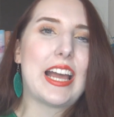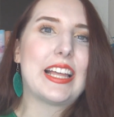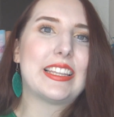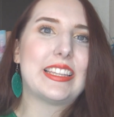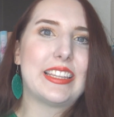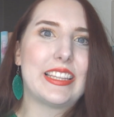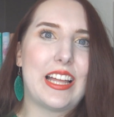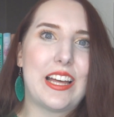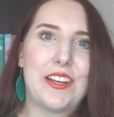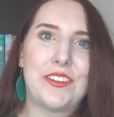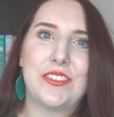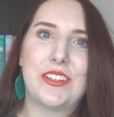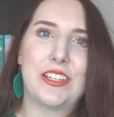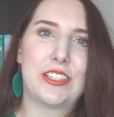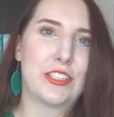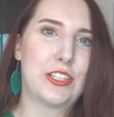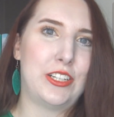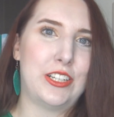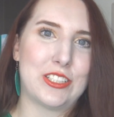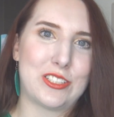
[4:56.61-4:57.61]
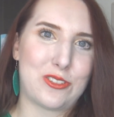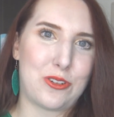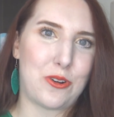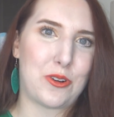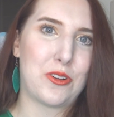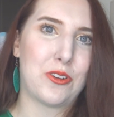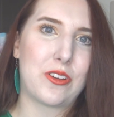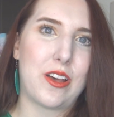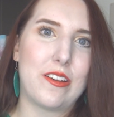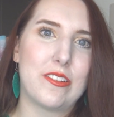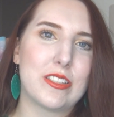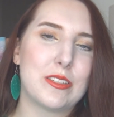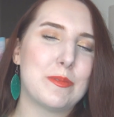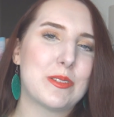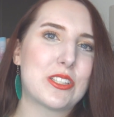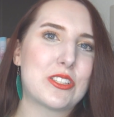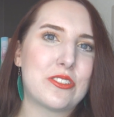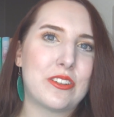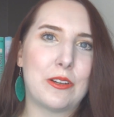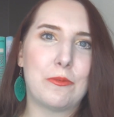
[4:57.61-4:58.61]
I love a good historical cozy
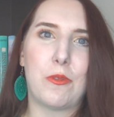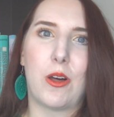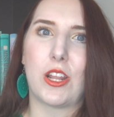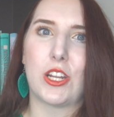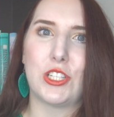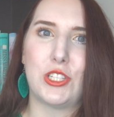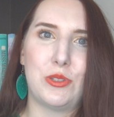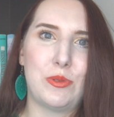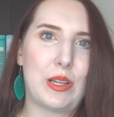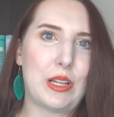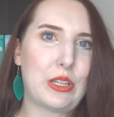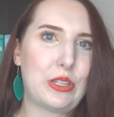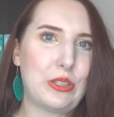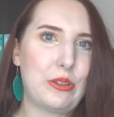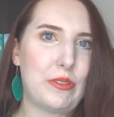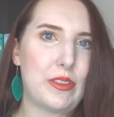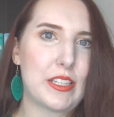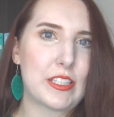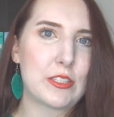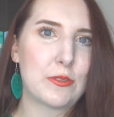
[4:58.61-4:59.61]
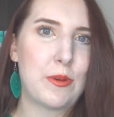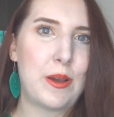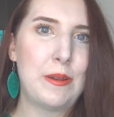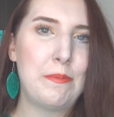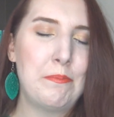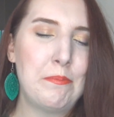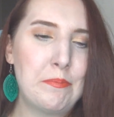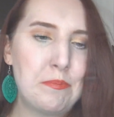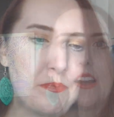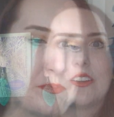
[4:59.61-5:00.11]
mystery and wanted to include this one.